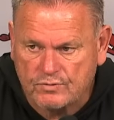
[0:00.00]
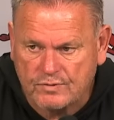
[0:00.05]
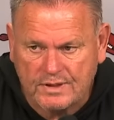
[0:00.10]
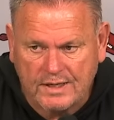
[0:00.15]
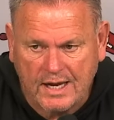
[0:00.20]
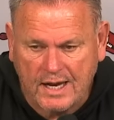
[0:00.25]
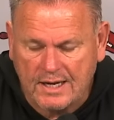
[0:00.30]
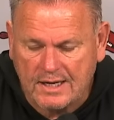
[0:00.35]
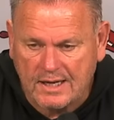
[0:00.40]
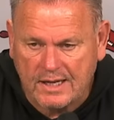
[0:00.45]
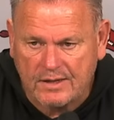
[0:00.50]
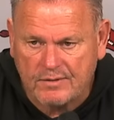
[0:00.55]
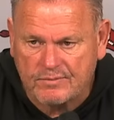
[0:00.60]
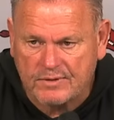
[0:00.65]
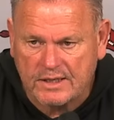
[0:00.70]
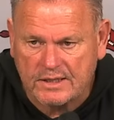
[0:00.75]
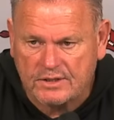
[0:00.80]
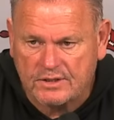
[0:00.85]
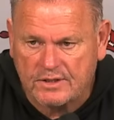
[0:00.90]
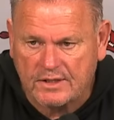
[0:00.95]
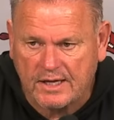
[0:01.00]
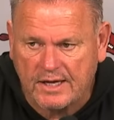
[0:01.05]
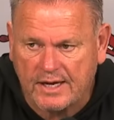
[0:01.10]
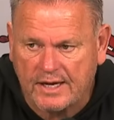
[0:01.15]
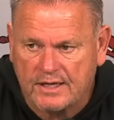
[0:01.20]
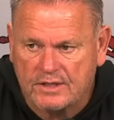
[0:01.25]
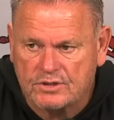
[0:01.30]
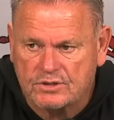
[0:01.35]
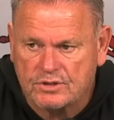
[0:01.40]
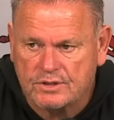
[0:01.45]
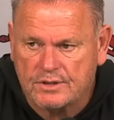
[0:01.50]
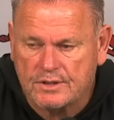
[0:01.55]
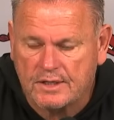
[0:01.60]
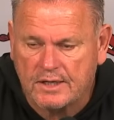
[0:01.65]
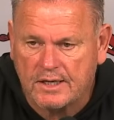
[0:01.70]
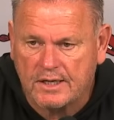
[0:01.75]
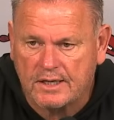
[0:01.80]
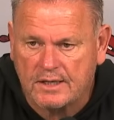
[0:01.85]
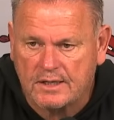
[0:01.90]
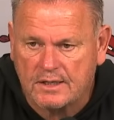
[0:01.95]
We can't let them get to the edge.
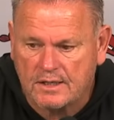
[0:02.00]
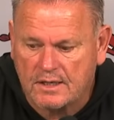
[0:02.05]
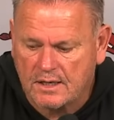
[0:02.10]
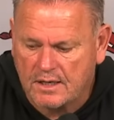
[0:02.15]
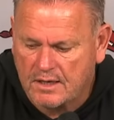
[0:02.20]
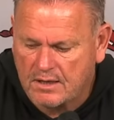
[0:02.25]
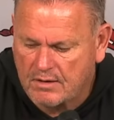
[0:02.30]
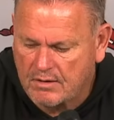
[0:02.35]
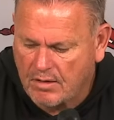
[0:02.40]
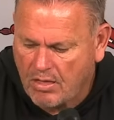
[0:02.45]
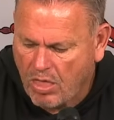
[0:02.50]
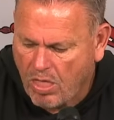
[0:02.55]
And uh,